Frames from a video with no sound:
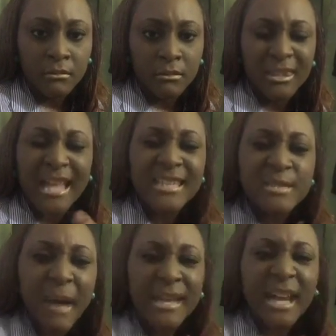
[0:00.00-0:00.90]
That is
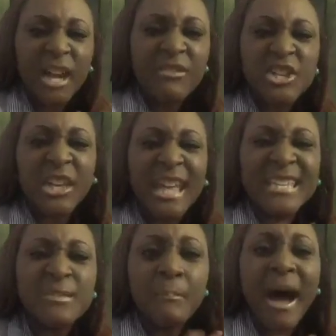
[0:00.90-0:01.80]
my declaration. That
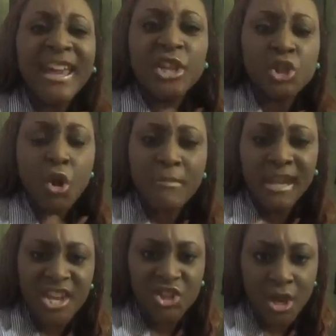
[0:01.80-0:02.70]
is my
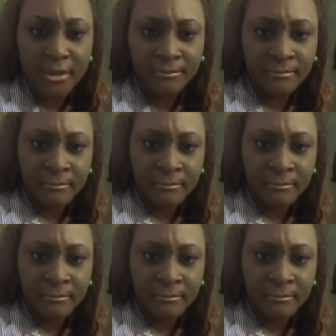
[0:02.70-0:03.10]
determination.